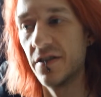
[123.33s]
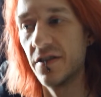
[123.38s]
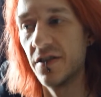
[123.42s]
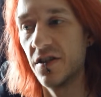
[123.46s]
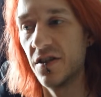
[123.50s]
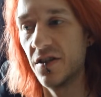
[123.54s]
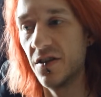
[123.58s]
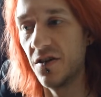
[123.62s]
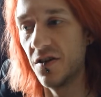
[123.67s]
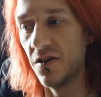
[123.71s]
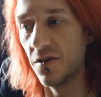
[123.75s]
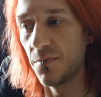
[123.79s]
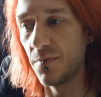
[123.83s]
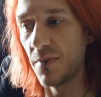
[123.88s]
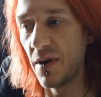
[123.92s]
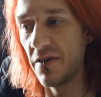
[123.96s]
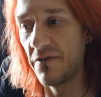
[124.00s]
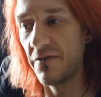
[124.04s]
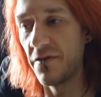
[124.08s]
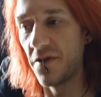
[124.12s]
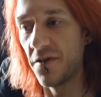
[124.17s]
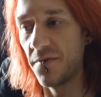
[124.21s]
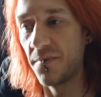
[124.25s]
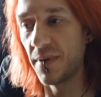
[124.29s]
on my
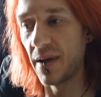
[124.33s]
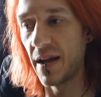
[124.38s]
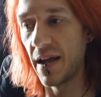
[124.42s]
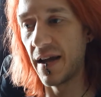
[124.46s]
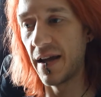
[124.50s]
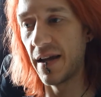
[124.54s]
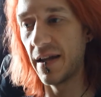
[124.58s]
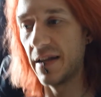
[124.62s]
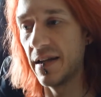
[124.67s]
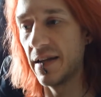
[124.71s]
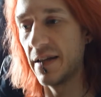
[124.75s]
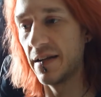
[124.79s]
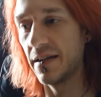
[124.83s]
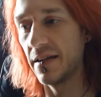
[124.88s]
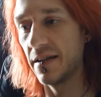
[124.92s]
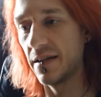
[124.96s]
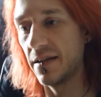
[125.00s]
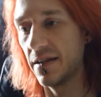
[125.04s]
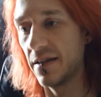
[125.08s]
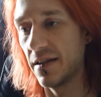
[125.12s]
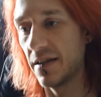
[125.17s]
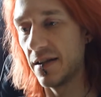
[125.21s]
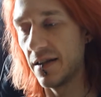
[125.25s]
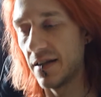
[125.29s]
phone plan.
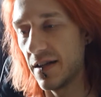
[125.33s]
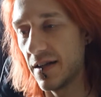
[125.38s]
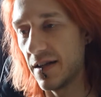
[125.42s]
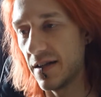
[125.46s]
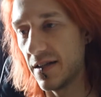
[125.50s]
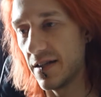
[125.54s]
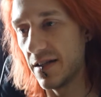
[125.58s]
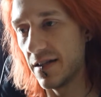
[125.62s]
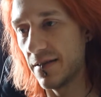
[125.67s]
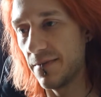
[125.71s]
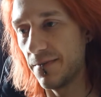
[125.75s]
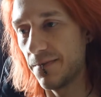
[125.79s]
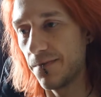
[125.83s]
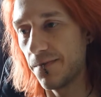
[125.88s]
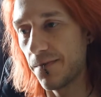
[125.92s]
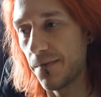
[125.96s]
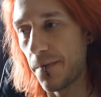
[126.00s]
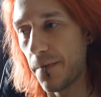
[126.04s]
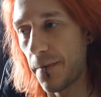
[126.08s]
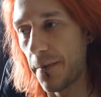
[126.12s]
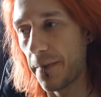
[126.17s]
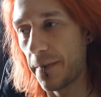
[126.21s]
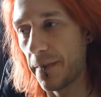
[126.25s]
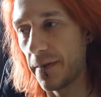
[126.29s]

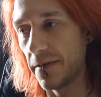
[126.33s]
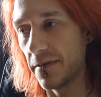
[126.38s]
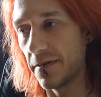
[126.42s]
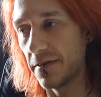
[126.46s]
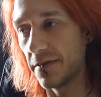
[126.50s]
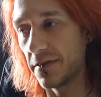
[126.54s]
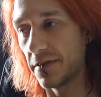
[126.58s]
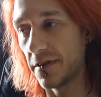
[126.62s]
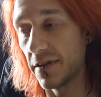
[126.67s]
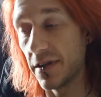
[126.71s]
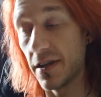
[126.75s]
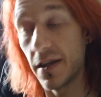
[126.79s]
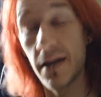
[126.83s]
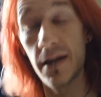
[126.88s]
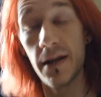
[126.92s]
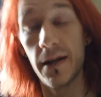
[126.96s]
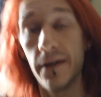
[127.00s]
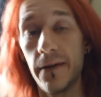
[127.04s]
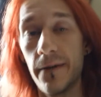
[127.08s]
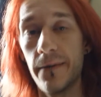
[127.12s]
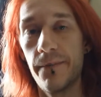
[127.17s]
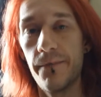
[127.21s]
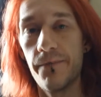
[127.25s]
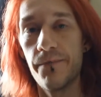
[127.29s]
Those
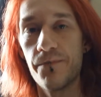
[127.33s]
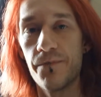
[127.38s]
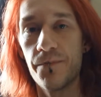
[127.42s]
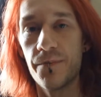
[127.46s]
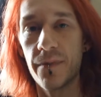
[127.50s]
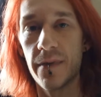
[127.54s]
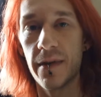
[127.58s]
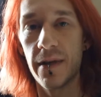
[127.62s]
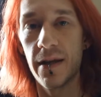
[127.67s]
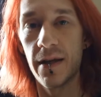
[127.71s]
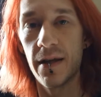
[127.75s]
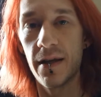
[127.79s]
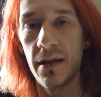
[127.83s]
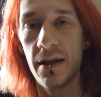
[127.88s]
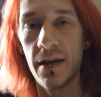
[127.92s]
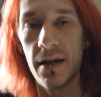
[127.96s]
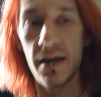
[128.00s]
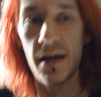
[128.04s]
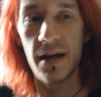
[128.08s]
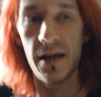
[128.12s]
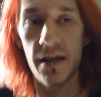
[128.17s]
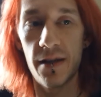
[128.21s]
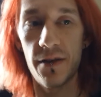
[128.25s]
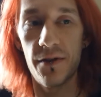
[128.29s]

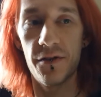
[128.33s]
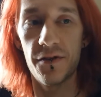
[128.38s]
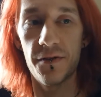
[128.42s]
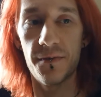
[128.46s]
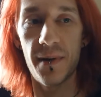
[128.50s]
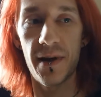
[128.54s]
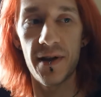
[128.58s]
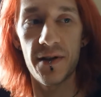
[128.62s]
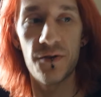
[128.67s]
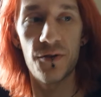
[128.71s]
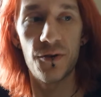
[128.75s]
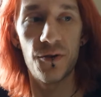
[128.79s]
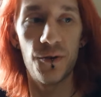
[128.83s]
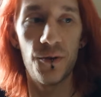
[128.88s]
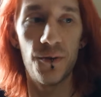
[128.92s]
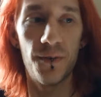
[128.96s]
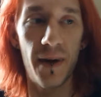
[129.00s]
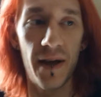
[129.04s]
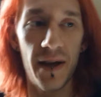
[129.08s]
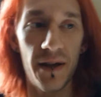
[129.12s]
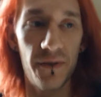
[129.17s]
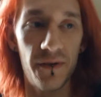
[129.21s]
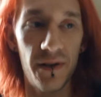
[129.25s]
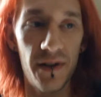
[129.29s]
are my two
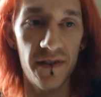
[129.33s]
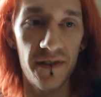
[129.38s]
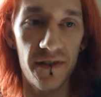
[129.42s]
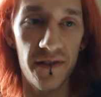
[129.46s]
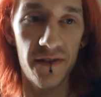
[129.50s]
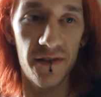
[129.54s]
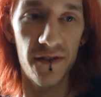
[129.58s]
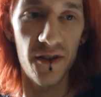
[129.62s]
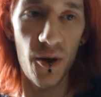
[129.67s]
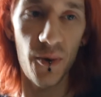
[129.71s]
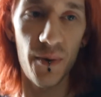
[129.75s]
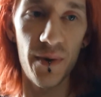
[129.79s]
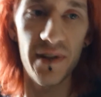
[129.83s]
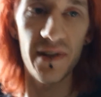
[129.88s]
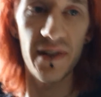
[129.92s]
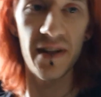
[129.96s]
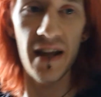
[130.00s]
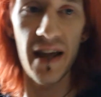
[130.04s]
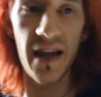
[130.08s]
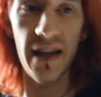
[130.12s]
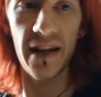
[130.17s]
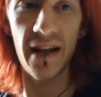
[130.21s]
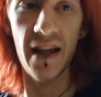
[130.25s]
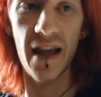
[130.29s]
main reasons: no
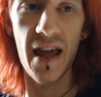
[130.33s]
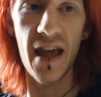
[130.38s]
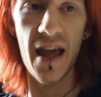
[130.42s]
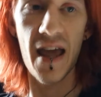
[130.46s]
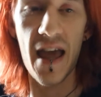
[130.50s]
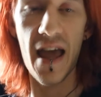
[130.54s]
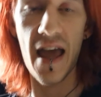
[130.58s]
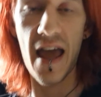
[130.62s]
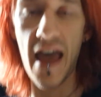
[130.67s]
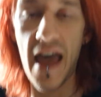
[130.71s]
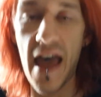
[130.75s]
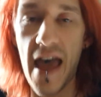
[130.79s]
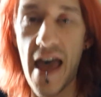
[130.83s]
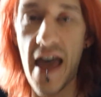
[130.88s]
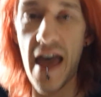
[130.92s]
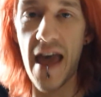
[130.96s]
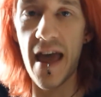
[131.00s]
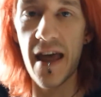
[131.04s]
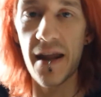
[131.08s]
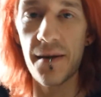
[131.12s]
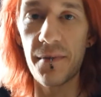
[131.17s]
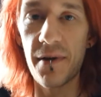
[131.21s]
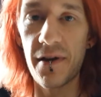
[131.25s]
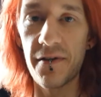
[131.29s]
internet
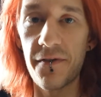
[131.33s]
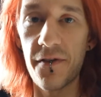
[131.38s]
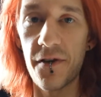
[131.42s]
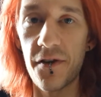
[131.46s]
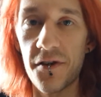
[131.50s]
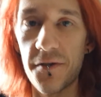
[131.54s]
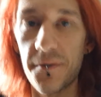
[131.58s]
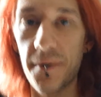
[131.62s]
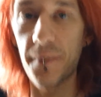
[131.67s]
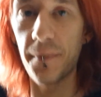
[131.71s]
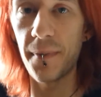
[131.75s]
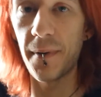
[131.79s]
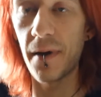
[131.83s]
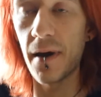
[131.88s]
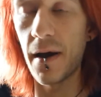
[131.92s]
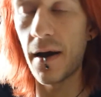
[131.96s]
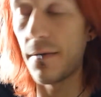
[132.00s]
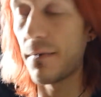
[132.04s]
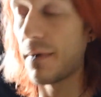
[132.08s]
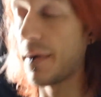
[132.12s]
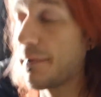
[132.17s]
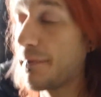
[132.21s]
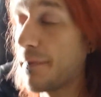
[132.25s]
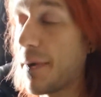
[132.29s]
and my phone has been
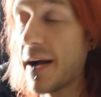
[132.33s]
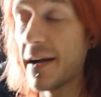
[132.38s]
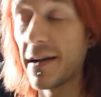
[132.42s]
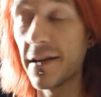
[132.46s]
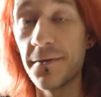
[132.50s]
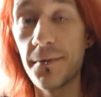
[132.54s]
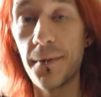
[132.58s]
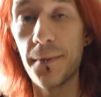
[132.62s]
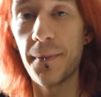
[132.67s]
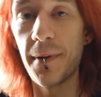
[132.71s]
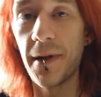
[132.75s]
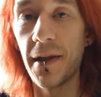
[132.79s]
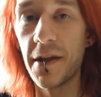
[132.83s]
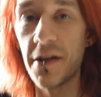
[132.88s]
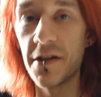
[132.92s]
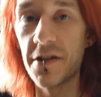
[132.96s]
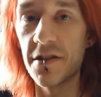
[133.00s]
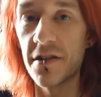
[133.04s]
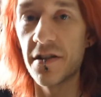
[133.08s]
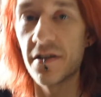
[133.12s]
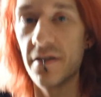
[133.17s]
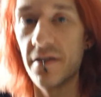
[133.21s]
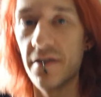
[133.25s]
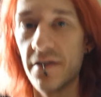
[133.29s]
my bike has been
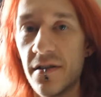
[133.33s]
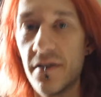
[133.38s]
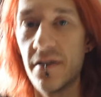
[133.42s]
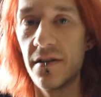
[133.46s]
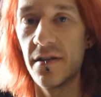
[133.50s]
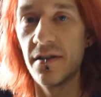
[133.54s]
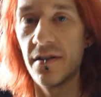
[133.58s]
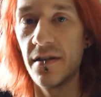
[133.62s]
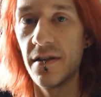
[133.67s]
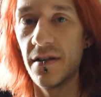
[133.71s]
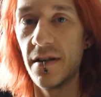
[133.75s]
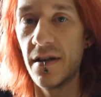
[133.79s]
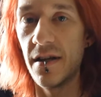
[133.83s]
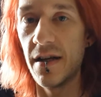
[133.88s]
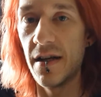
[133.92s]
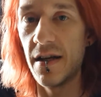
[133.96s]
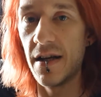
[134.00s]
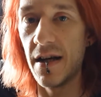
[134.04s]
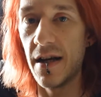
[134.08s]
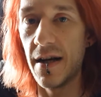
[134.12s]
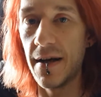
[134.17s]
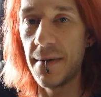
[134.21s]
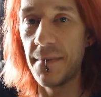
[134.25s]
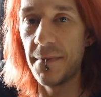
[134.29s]
pinched.
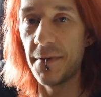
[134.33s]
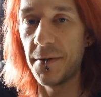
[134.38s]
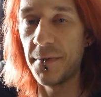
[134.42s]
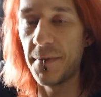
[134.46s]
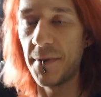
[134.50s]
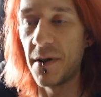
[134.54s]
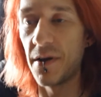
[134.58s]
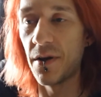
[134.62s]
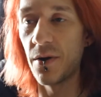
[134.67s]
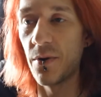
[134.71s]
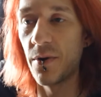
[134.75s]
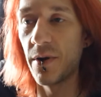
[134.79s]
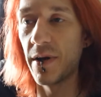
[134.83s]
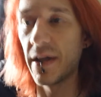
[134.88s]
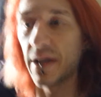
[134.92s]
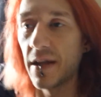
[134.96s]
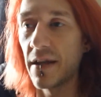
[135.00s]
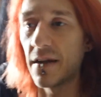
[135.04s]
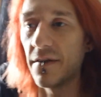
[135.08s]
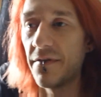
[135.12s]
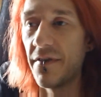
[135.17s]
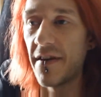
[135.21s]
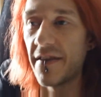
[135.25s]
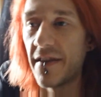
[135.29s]
It's been annoying.
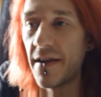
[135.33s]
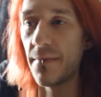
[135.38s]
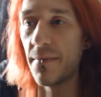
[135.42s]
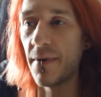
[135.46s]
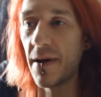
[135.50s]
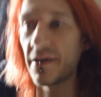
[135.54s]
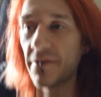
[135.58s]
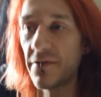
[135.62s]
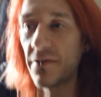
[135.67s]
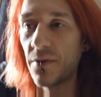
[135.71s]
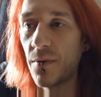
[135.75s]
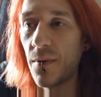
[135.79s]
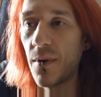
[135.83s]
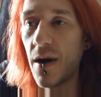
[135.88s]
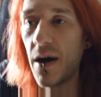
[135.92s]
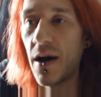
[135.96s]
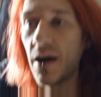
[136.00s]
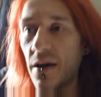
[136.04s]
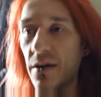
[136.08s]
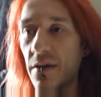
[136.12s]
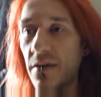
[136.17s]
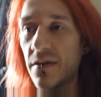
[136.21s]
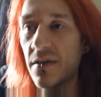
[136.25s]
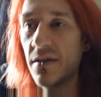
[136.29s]
I've had that bike for a
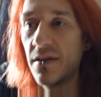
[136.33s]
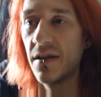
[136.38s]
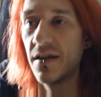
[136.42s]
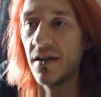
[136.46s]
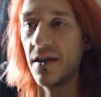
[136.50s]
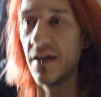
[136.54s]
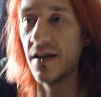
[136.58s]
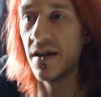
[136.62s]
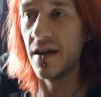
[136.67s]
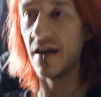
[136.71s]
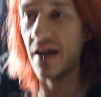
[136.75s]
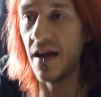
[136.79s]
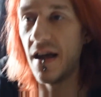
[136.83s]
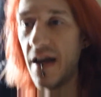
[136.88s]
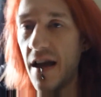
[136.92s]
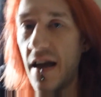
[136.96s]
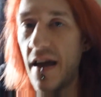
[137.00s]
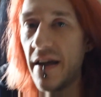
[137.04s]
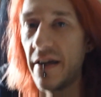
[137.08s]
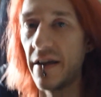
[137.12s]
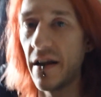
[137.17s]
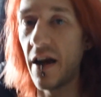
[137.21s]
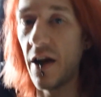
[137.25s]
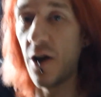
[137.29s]
while
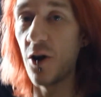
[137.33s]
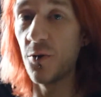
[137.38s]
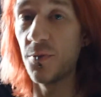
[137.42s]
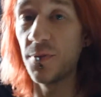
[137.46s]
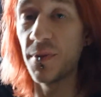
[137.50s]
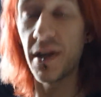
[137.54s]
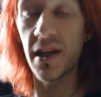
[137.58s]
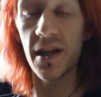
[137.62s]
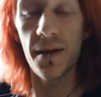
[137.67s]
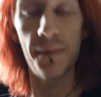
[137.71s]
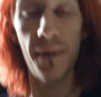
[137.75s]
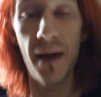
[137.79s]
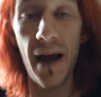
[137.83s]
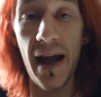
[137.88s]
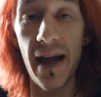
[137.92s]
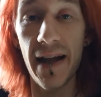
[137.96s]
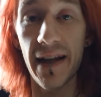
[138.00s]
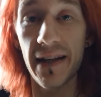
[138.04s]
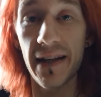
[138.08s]
and I hope to get it back.